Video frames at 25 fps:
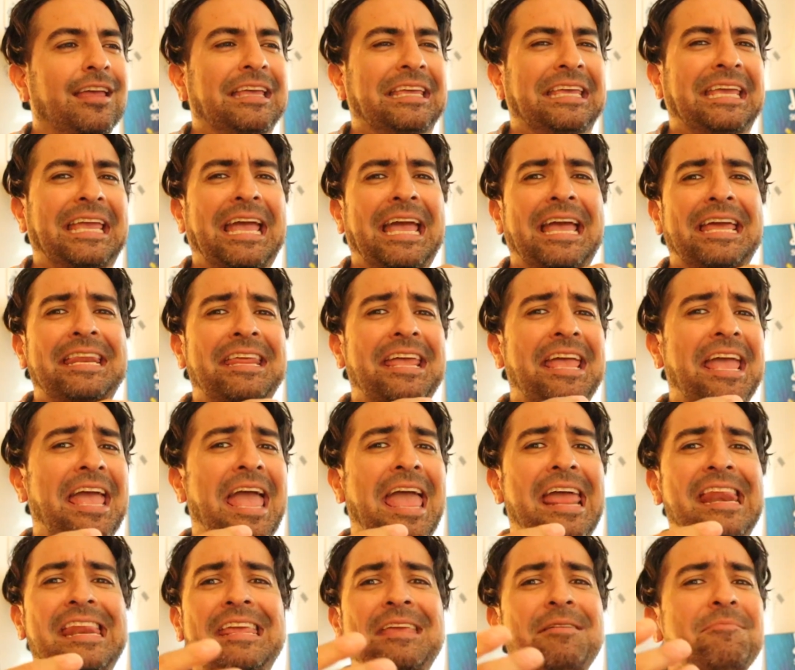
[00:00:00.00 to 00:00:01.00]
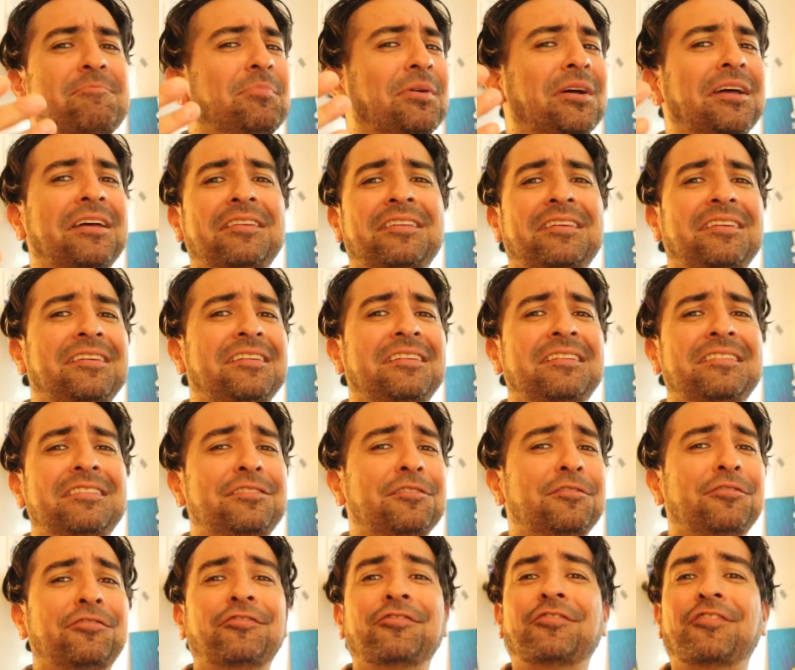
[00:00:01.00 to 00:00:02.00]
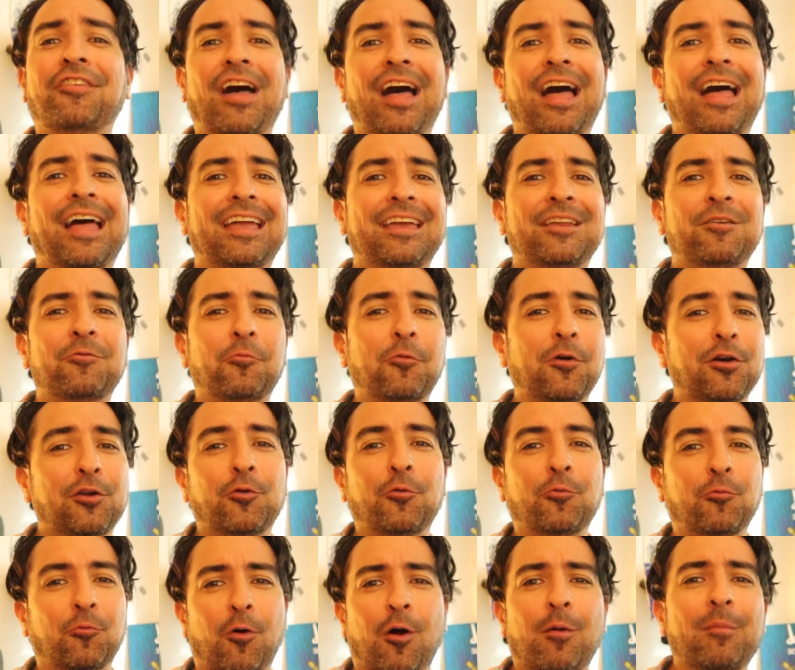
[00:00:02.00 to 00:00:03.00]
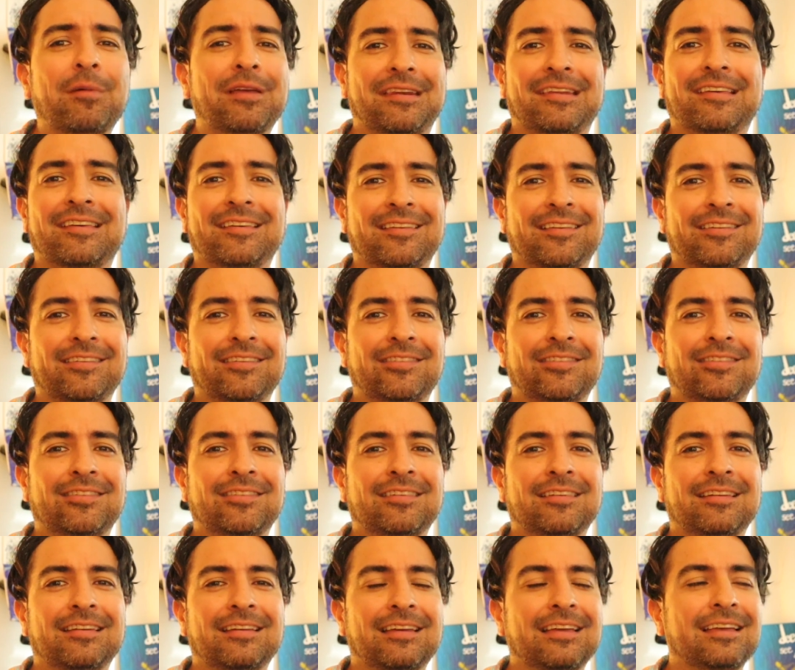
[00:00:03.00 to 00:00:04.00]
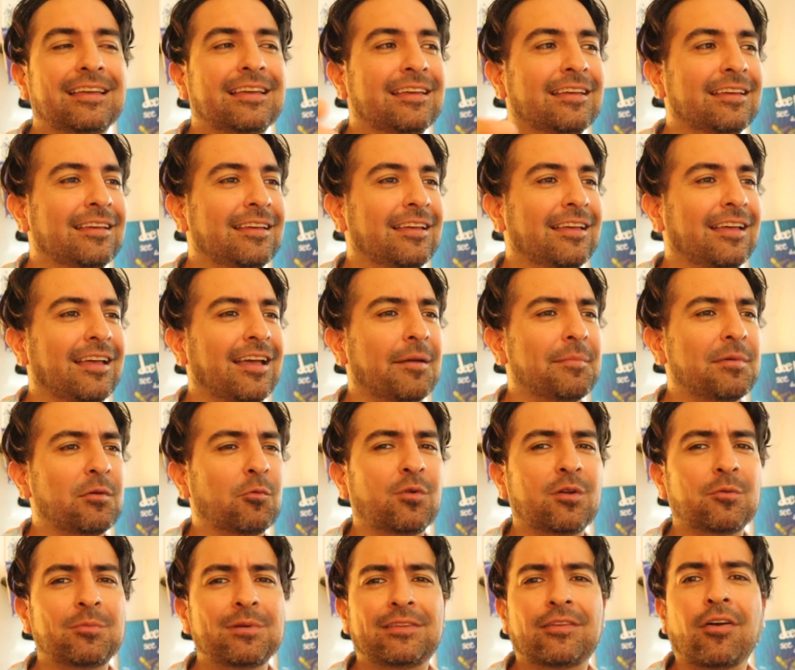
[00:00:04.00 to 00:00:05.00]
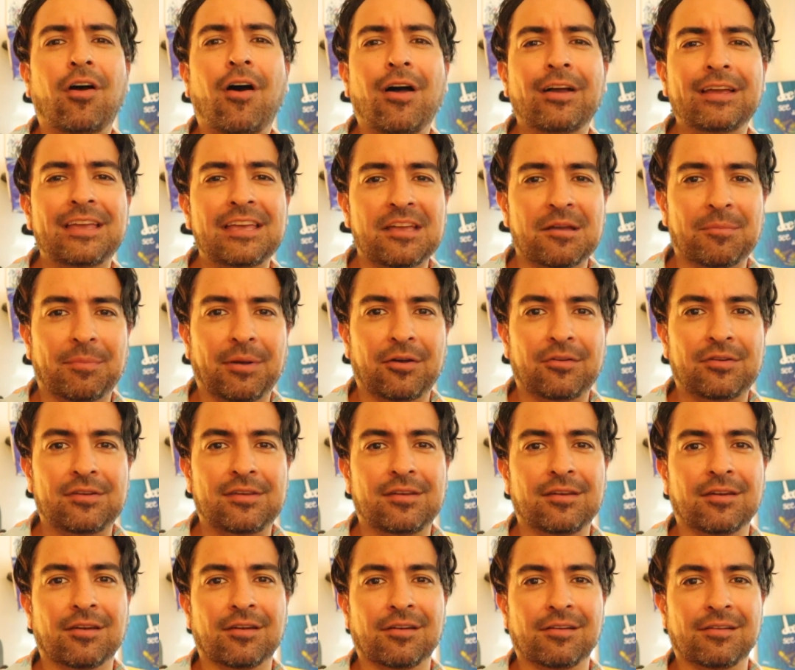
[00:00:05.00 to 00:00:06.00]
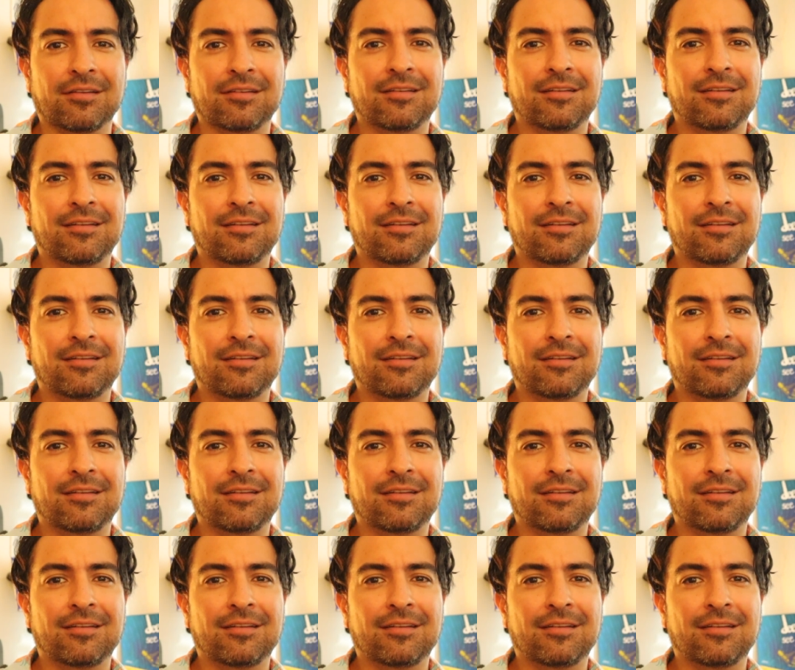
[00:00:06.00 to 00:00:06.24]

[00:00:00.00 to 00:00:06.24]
"Can anybody define what a woman is?" I mean, what are we talking about here?